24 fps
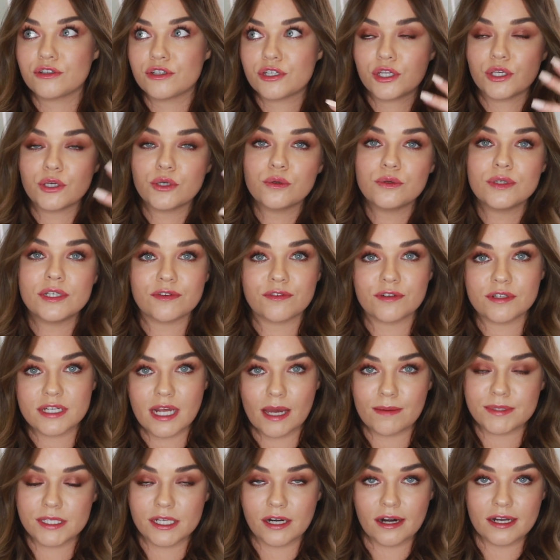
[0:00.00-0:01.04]
two different
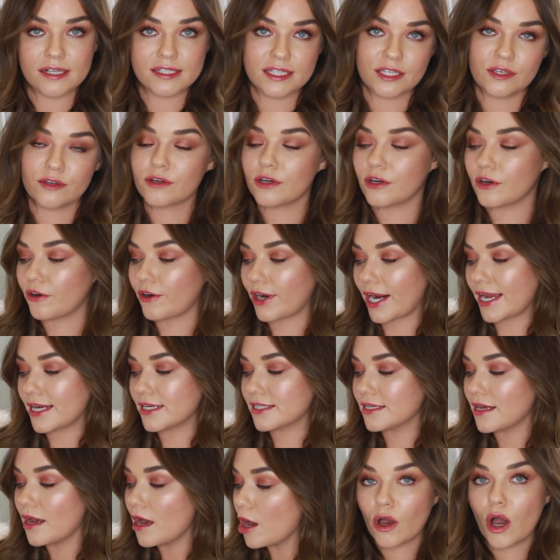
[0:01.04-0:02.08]
types of curls that you can
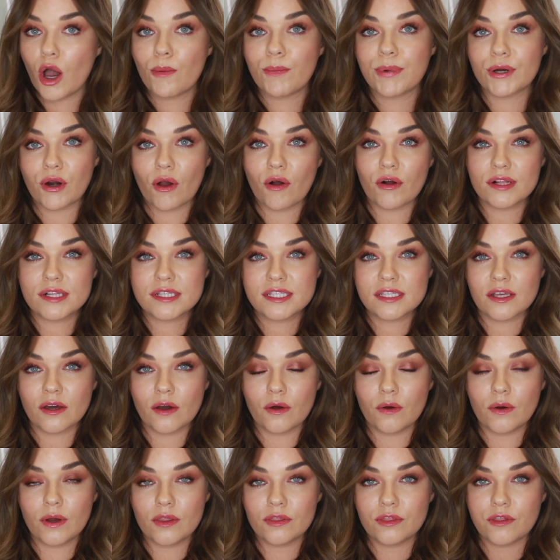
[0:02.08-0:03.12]
create. But
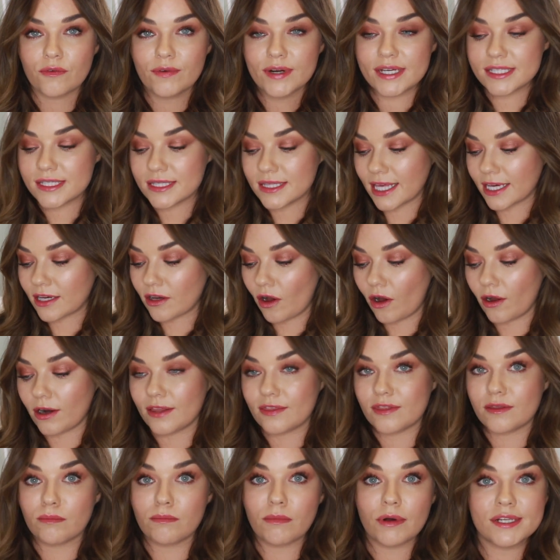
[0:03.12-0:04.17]
also, the reason they call
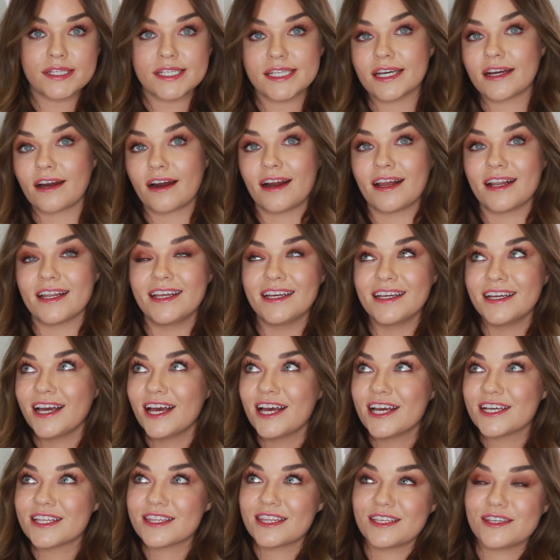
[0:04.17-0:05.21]
it the multi-curl,
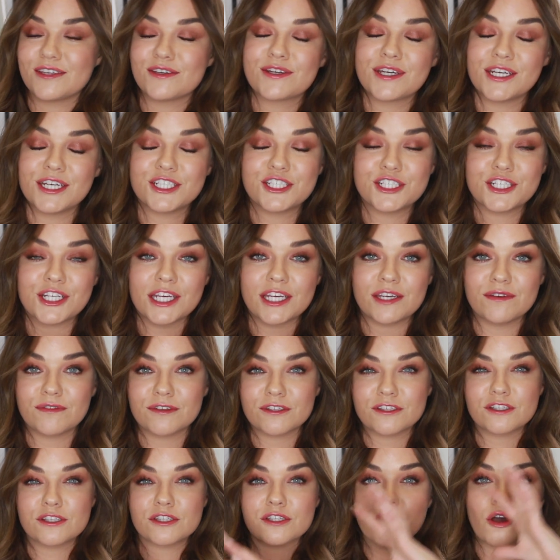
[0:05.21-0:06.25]
that you can
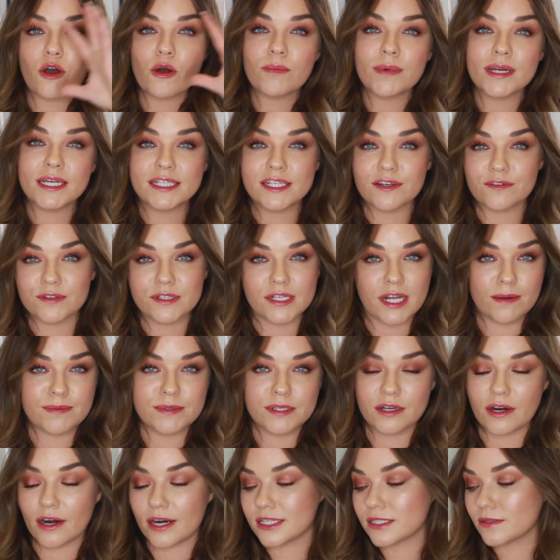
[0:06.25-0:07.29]
achieve so many different types
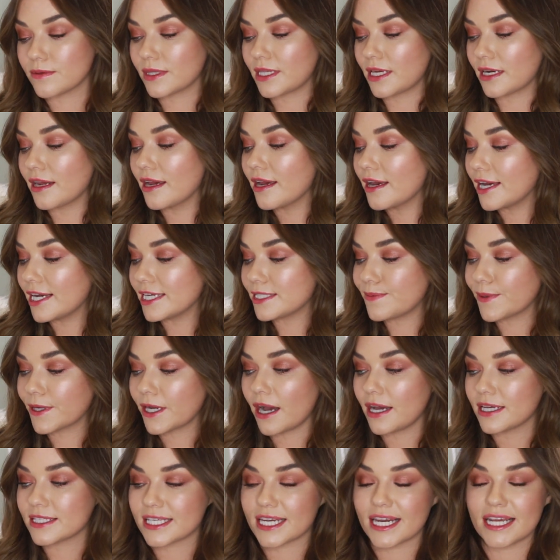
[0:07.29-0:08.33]
of curls with it, is
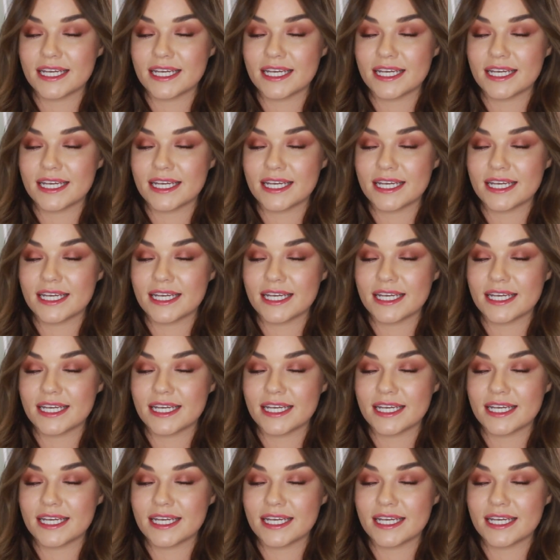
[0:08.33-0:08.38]
because